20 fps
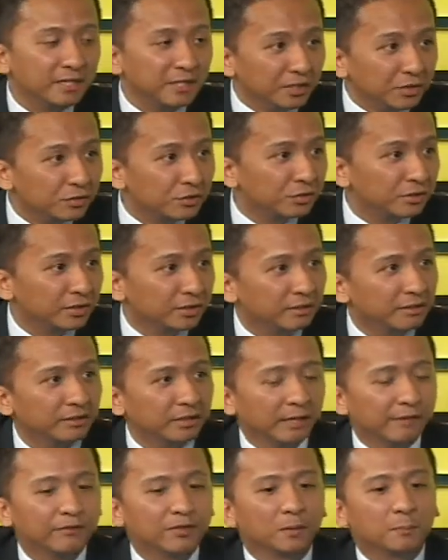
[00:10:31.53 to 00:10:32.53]
an engineer
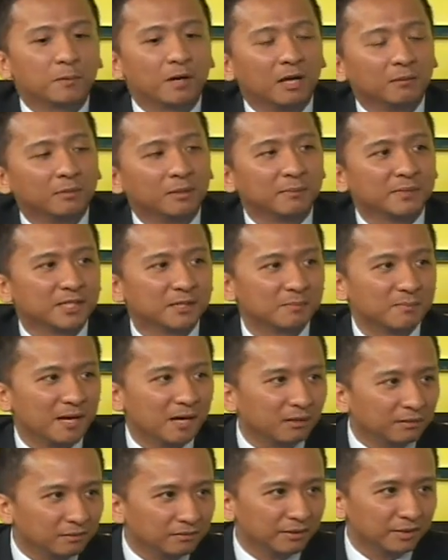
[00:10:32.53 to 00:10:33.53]
if your problem is
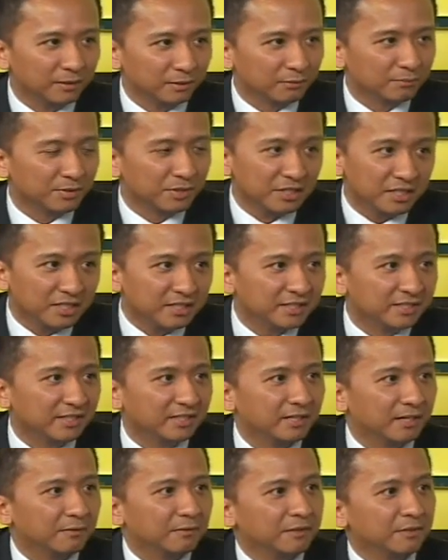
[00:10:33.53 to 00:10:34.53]
about, machines
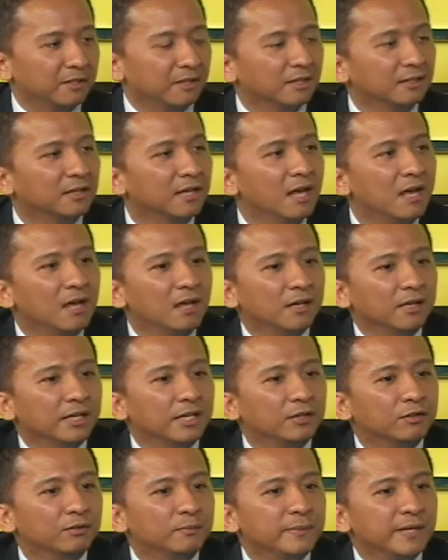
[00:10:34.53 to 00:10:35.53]
and everything.
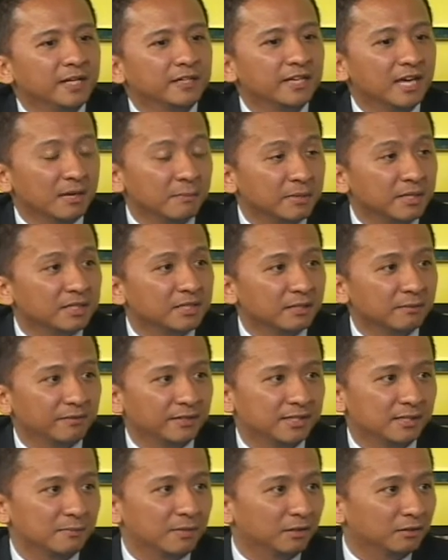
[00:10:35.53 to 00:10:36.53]
He could be a chemist if
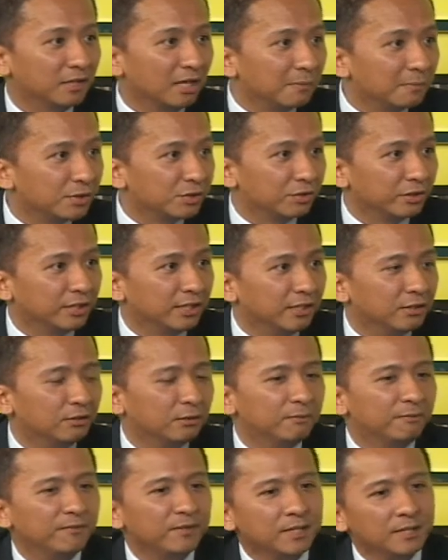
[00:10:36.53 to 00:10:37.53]
it's about chemistry. He
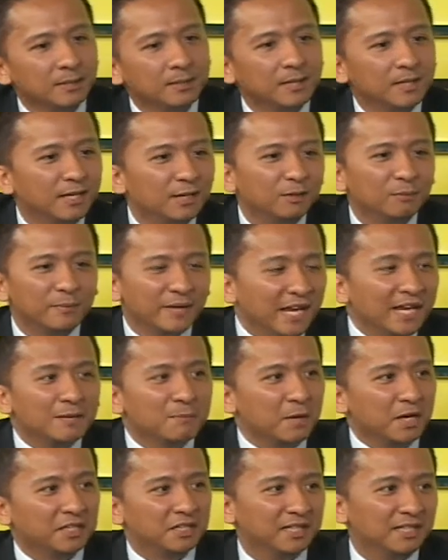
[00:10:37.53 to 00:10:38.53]
could be
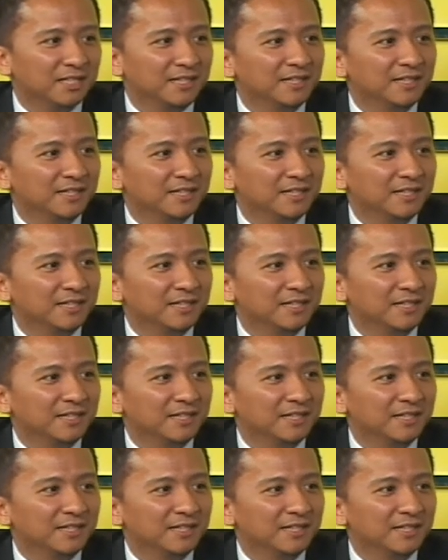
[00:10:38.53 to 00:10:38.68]
anybody.